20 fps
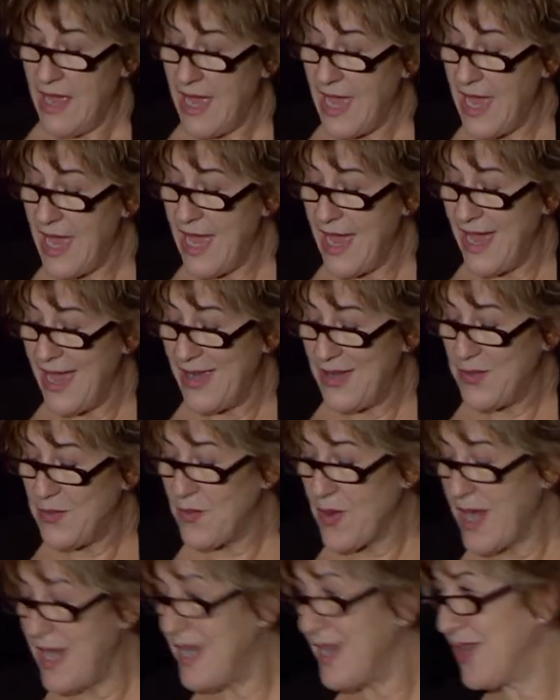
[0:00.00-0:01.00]
and
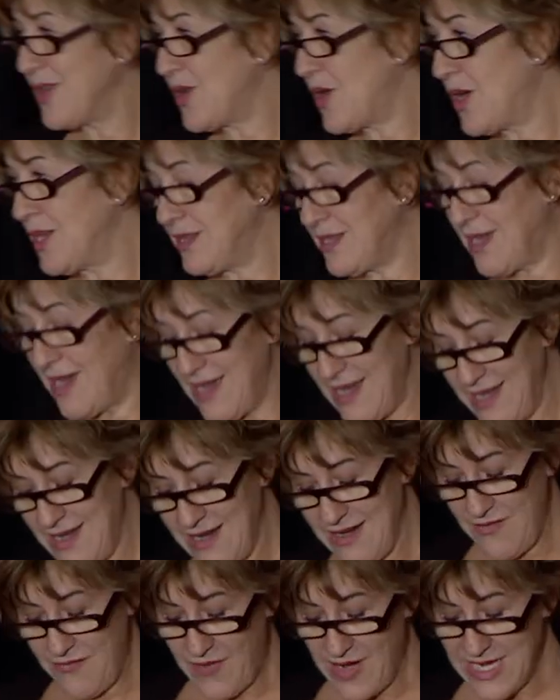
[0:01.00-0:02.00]
writing an online
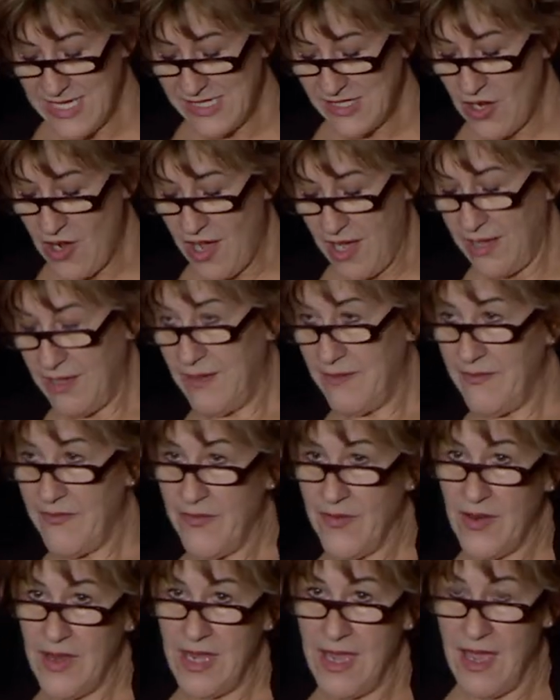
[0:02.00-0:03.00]
advice column
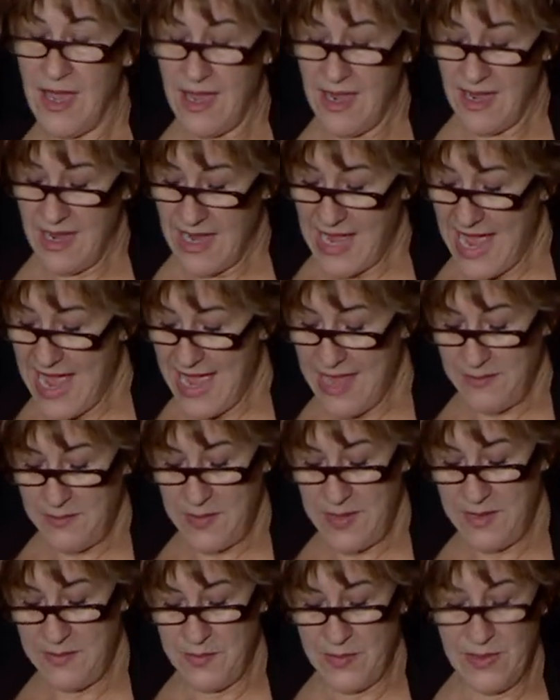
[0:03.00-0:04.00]
for young ad
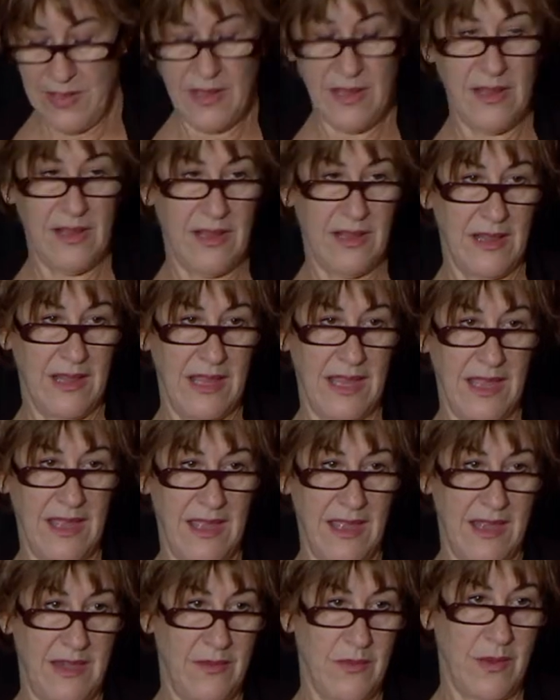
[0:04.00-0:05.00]
people,
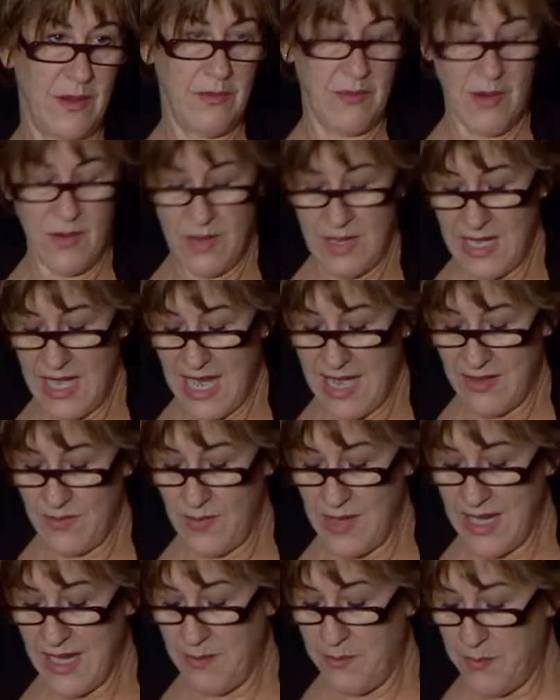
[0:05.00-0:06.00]
and we wrote an
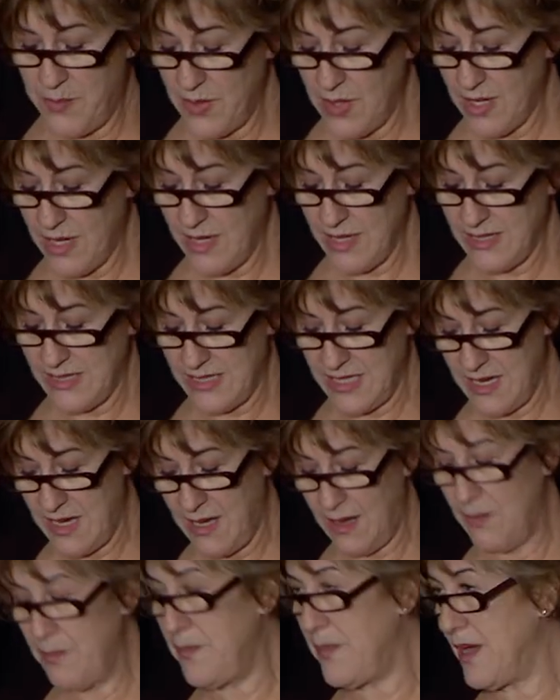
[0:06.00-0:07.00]
Adweek book to
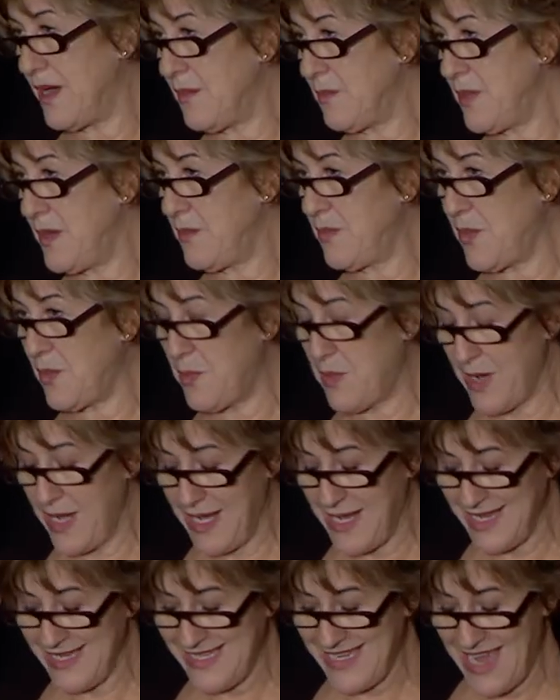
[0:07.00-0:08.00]
help young people
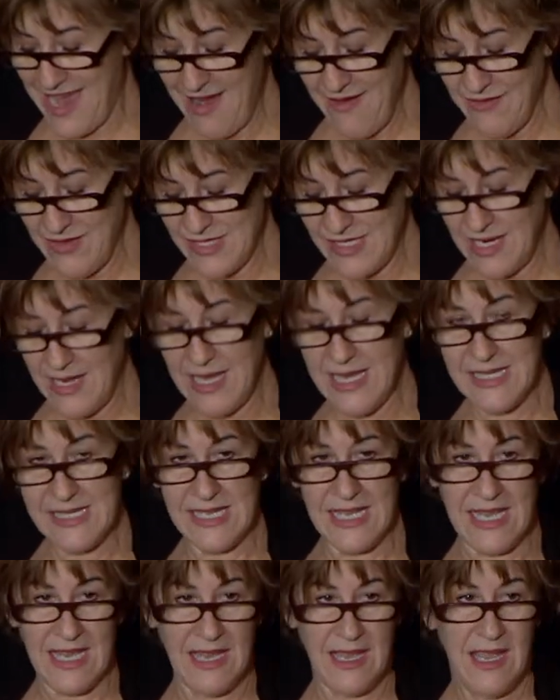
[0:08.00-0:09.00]
break into
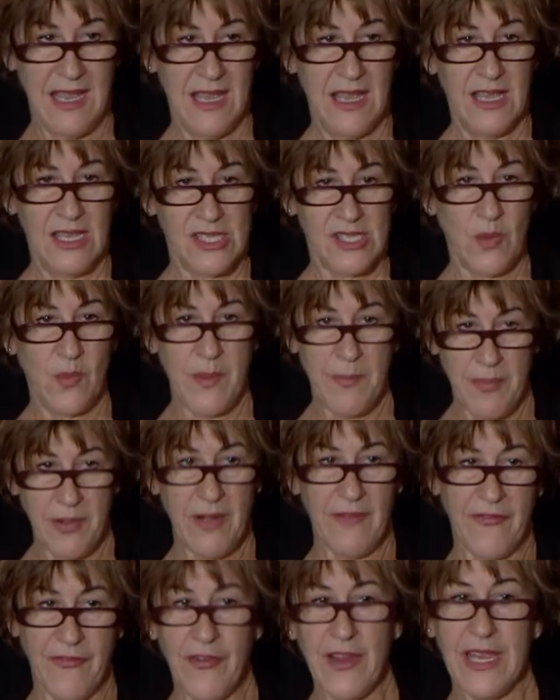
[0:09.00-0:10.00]
advertising. So we put
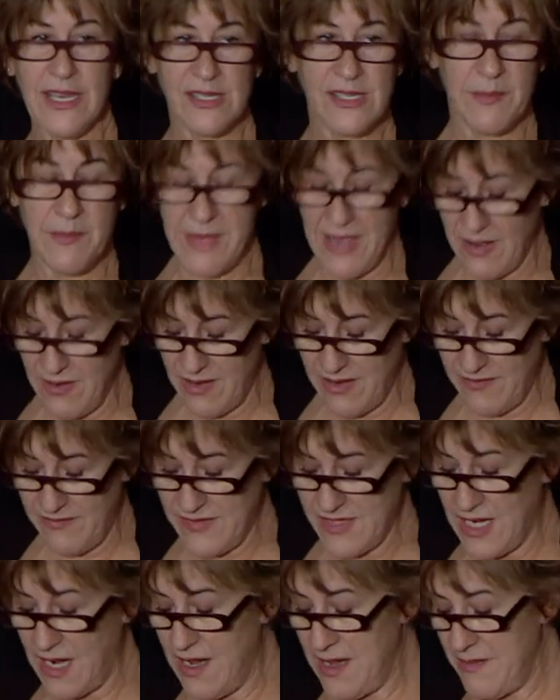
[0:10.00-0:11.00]
a freakish amount of
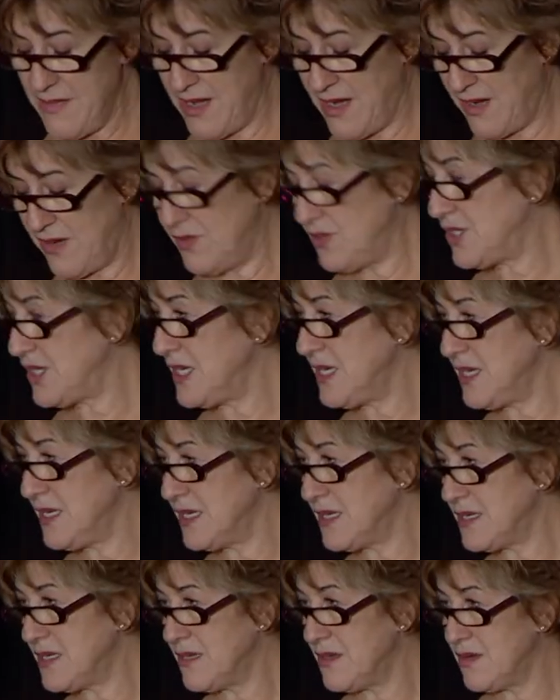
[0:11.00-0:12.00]
time and energy
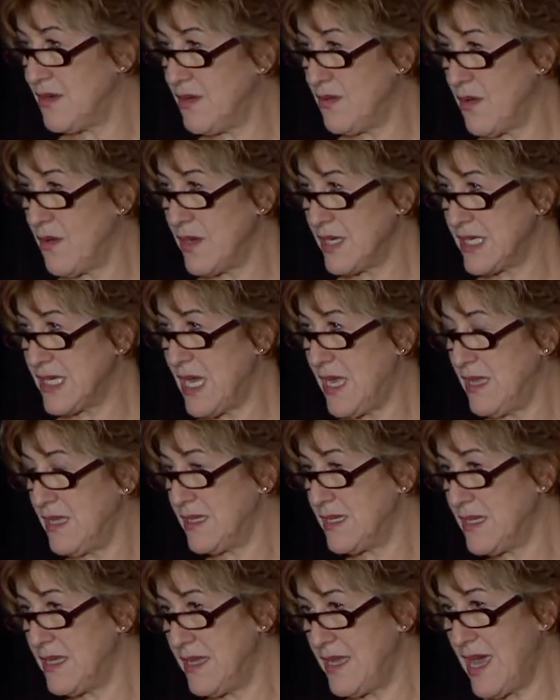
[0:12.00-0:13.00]
into growing
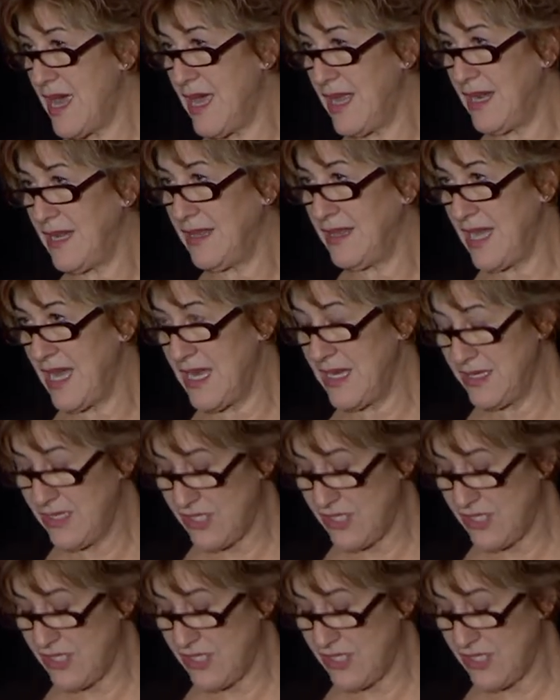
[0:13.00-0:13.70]
talent, and that led